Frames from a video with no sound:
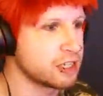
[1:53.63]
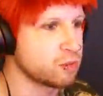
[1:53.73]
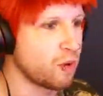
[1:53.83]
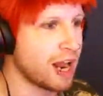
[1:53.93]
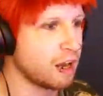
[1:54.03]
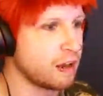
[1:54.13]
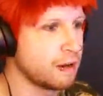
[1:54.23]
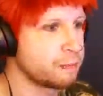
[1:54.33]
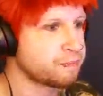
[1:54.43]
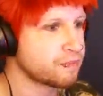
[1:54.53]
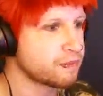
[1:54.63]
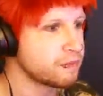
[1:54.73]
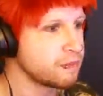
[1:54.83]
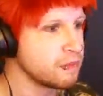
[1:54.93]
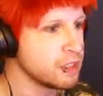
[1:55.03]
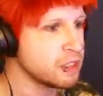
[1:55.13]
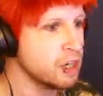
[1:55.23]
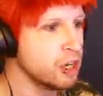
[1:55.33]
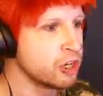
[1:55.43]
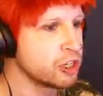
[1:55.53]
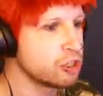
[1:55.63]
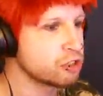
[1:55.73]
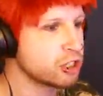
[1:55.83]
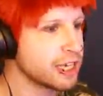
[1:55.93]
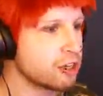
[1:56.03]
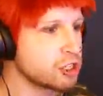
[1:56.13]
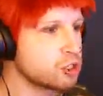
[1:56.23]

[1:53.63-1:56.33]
as well. Usually I'll